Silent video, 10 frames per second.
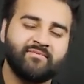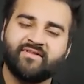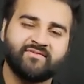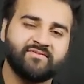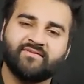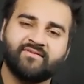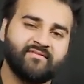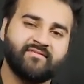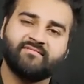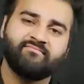Care about the
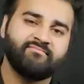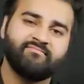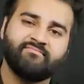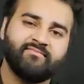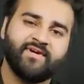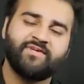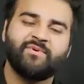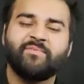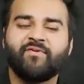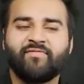shurikens. Because you
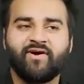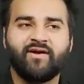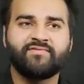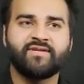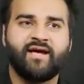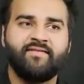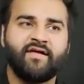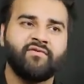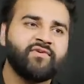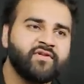would have been on fives, and
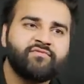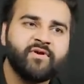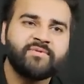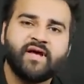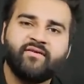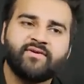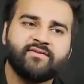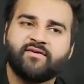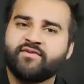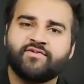then I've got a three up save,
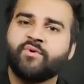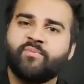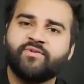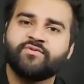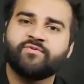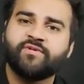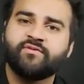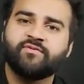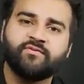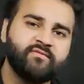because I've got a two up for Storm Shield.